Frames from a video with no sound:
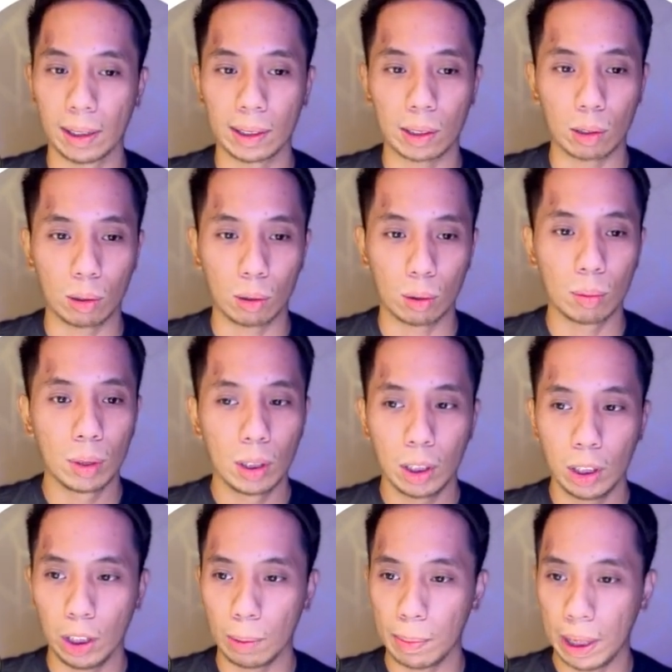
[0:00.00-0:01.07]
So
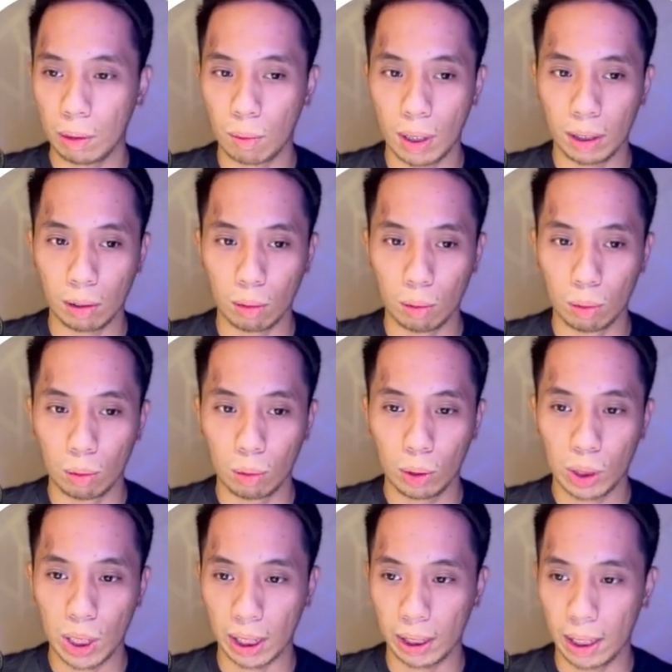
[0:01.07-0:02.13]
you might want to
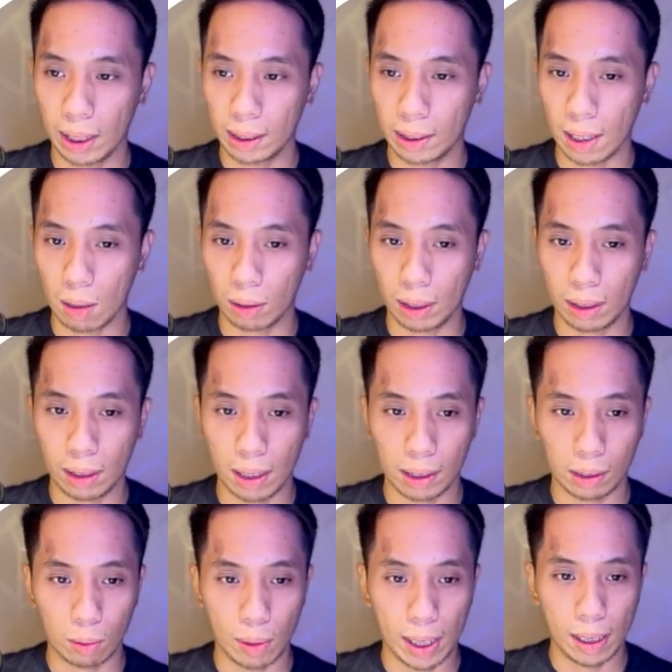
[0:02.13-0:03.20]
check this out
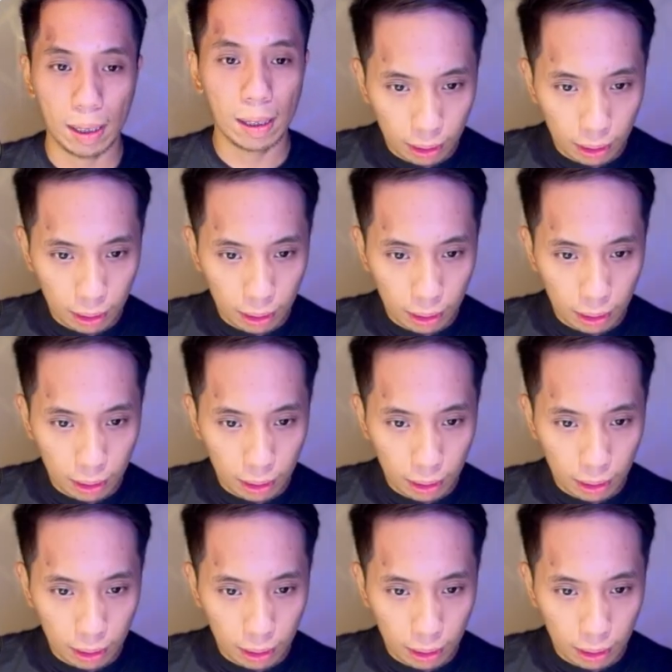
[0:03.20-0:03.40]
as well.